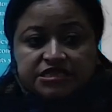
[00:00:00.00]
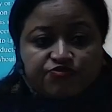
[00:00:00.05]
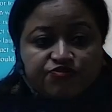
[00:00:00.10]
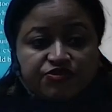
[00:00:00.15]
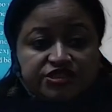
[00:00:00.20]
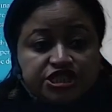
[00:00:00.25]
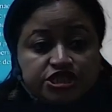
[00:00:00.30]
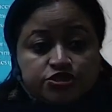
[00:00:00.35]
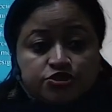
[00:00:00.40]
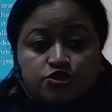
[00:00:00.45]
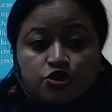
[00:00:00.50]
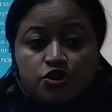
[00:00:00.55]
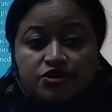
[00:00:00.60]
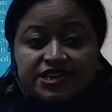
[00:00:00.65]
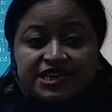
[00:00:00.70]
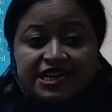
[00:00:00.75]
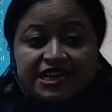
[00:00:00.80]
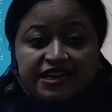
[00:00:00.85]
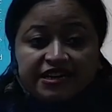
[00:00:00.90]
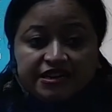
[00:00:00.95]
which is not
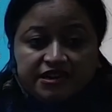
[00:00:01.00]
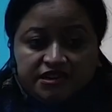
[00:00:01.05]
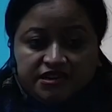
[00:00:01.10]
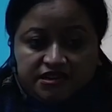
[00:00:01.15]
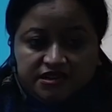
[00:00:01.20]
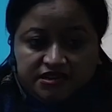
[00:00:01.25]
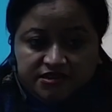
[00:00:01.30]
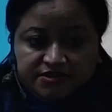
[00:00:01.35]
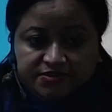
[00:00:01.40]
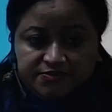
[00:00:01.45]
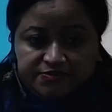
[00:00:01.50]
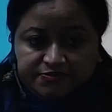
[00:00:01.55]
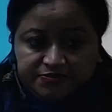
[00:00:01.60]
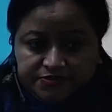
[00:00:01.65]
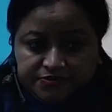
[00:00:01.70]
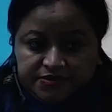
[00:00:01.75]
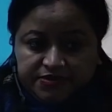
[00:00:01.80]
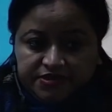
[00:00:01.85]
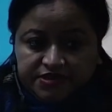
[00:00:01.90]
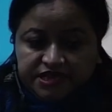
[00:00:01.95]
clear.
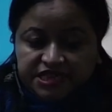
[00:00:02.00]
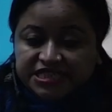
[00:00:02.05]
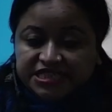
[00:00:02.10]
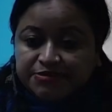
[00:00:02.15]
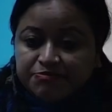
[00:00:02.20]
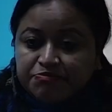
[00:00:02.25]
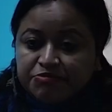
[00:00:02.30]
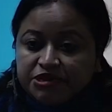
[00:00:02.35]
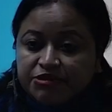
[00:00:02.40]
The simple